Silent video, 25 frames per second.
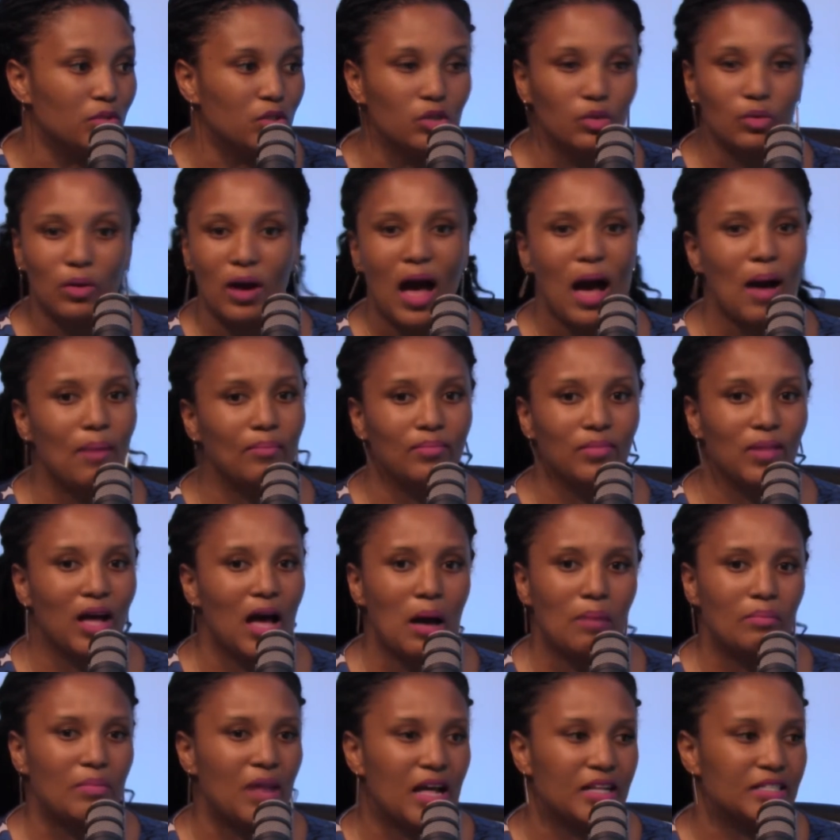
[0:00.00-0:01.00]
true.
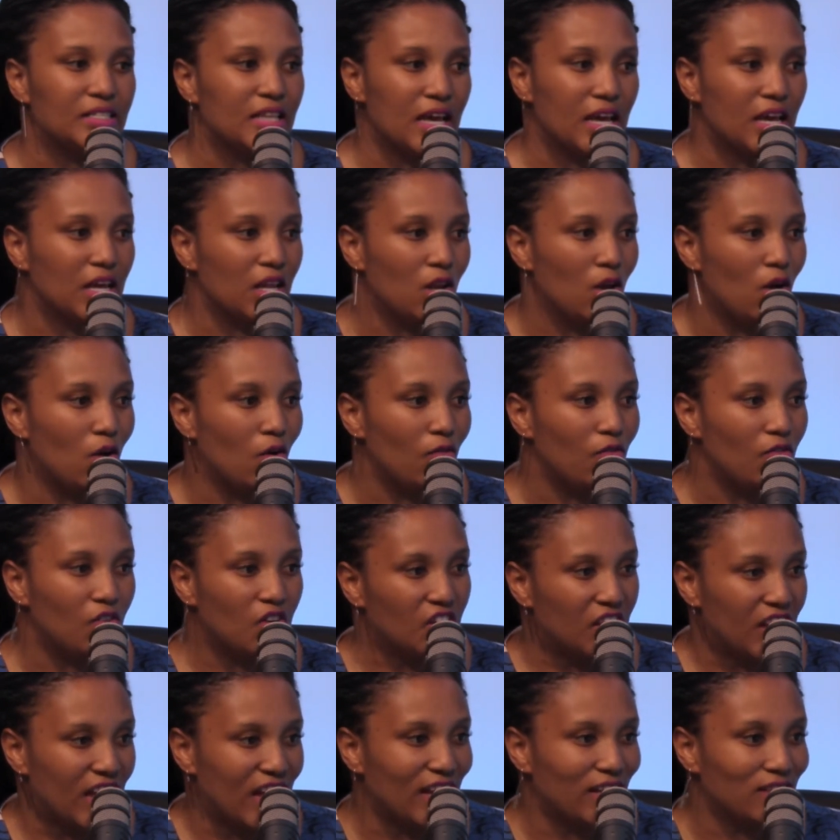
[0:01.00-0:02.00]
I'm not taking no for
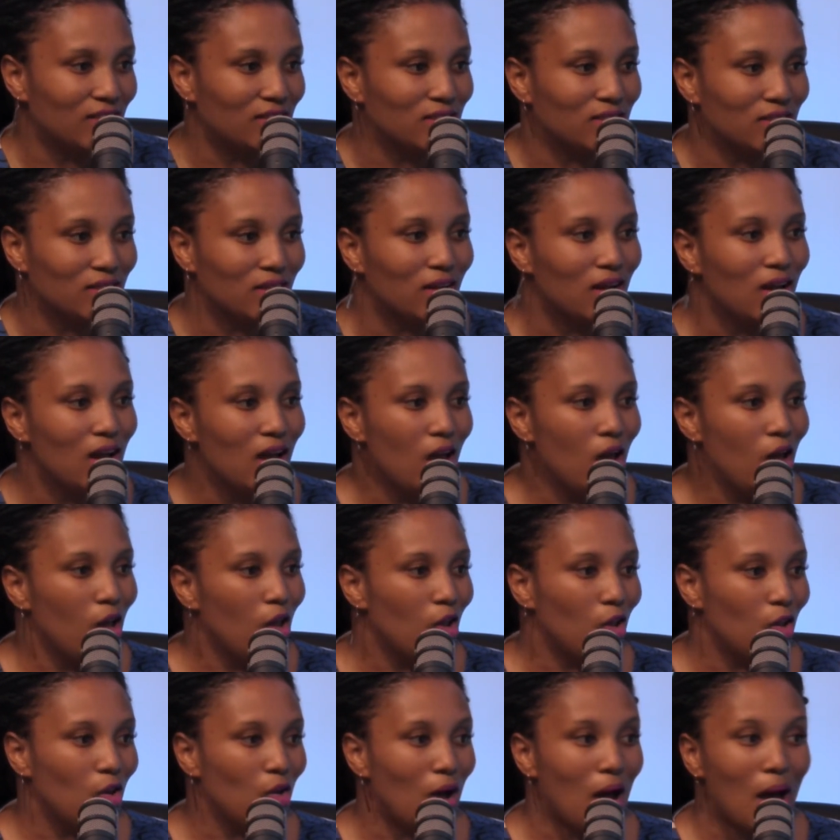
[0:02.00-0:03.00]
an answer.
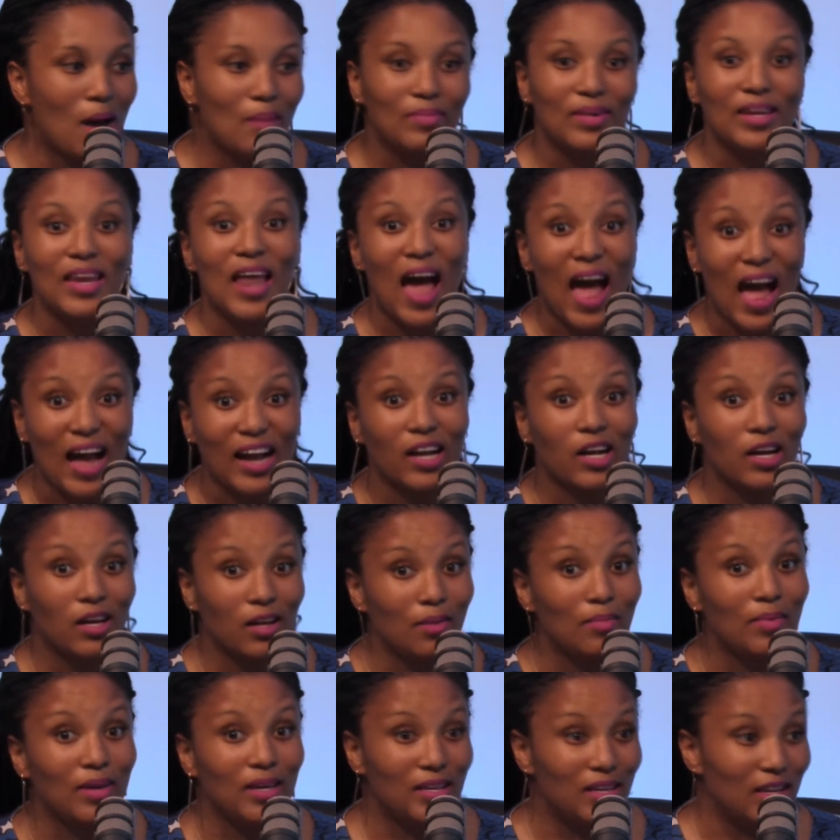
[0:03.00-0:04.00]
You know, I'm not going to
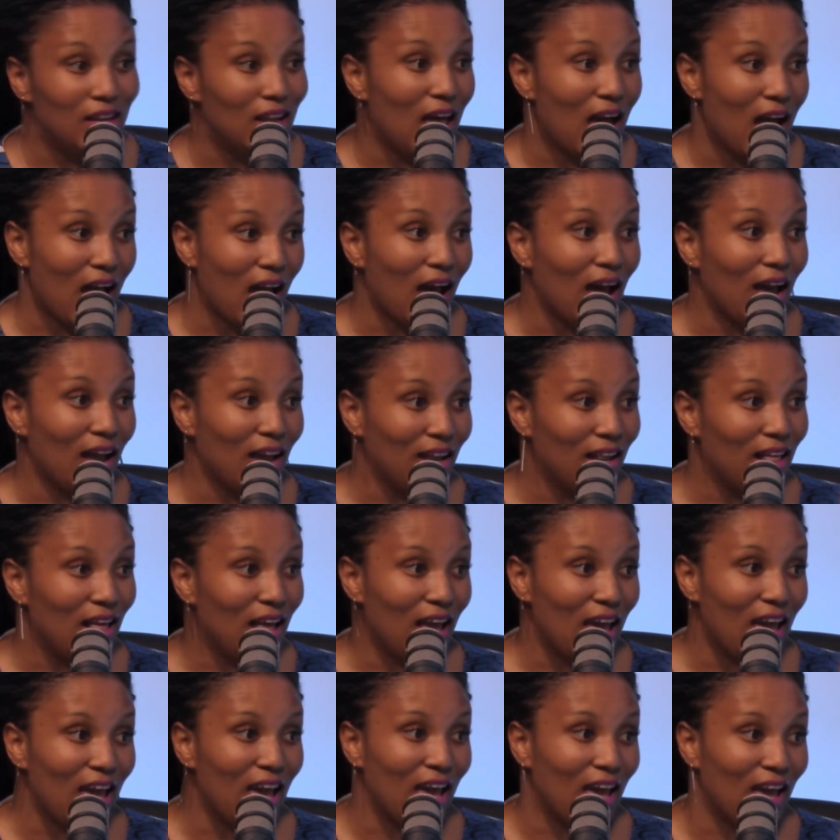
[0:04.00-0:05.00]
be denied.
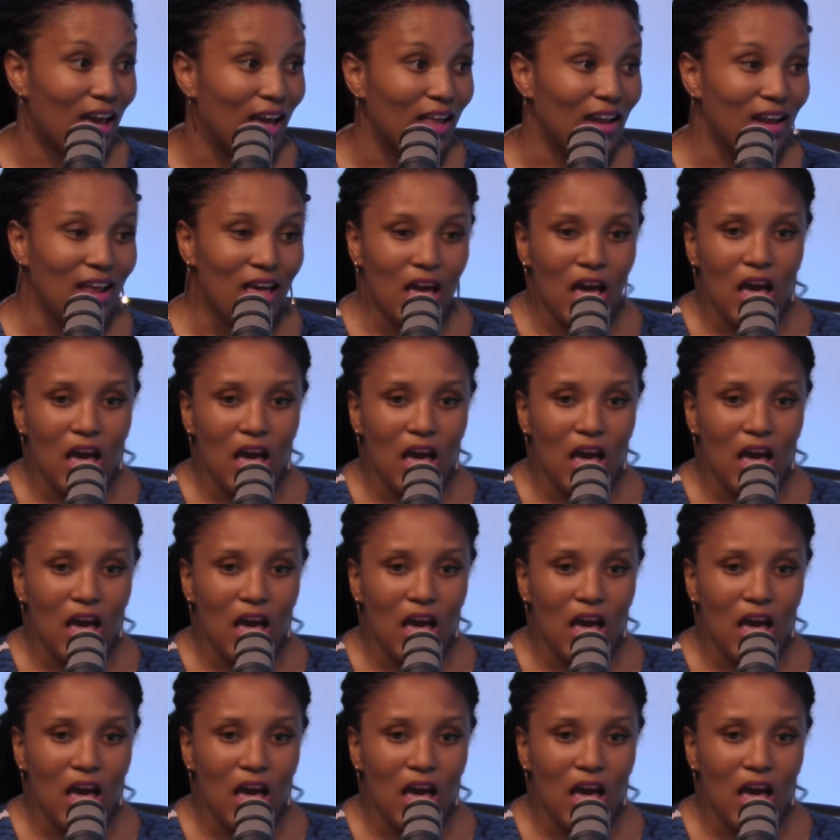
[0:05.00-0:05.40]
And